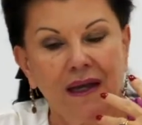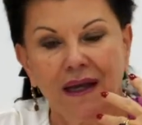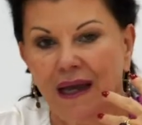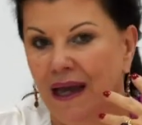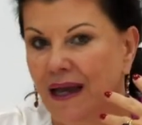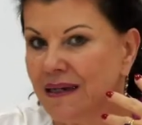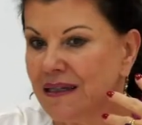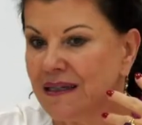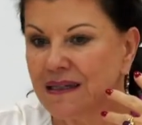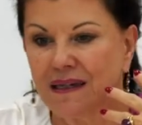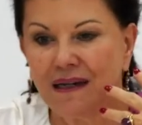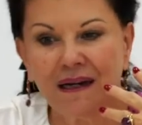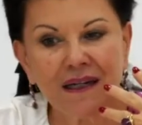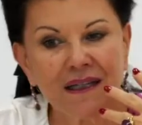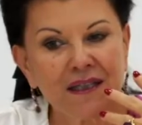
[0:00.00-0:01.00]
And it
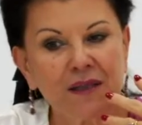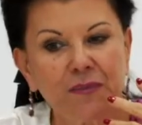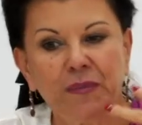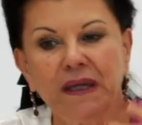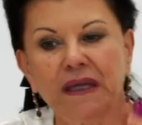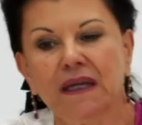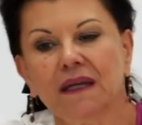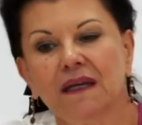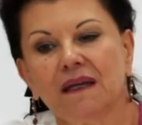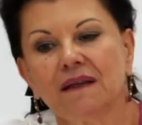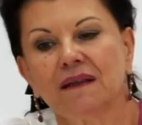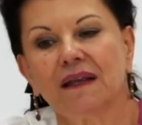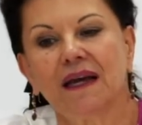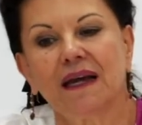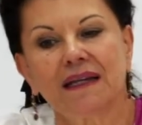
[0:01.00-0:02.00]
can't be
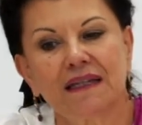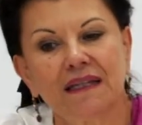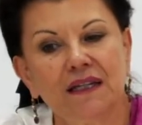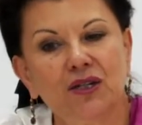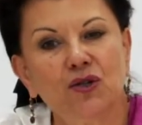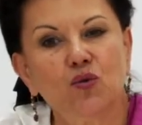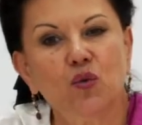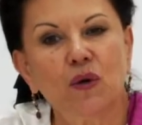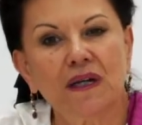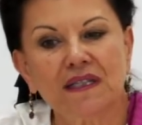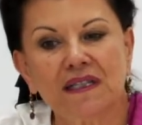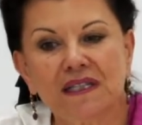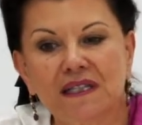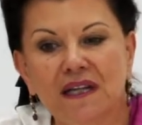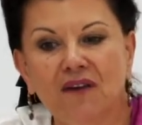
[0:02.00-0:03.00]
that you will
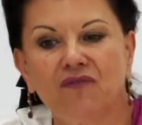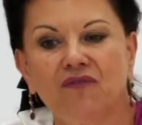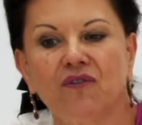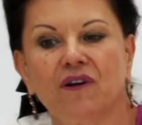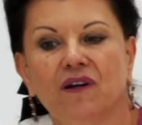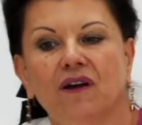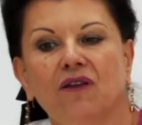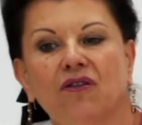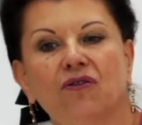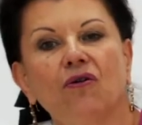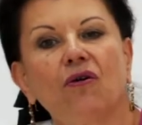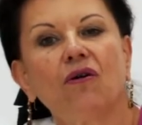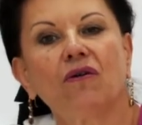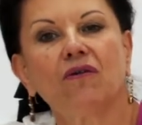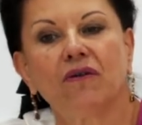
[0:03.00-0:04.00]
suffer
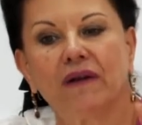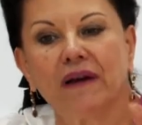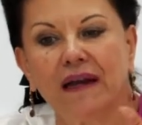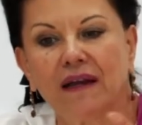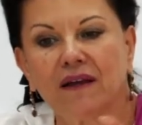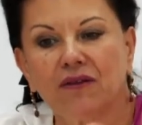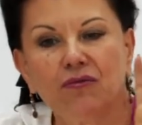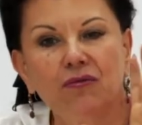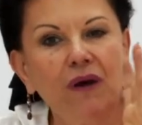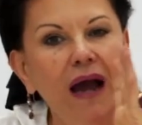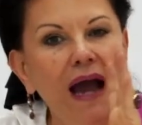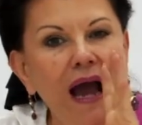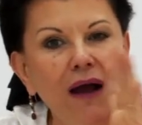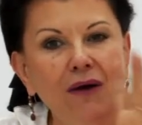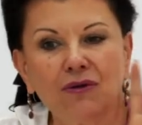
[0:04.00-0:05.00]
thoroughly
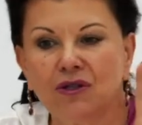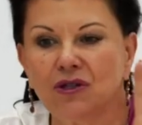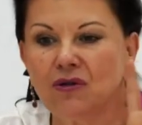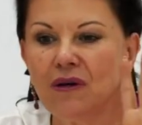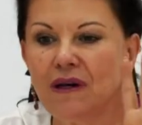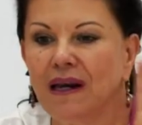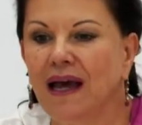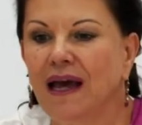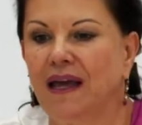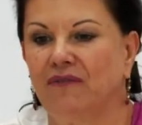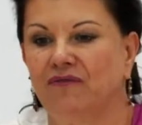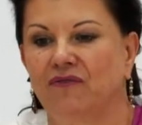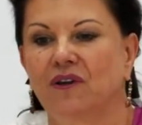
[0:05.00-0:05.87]
throughout your life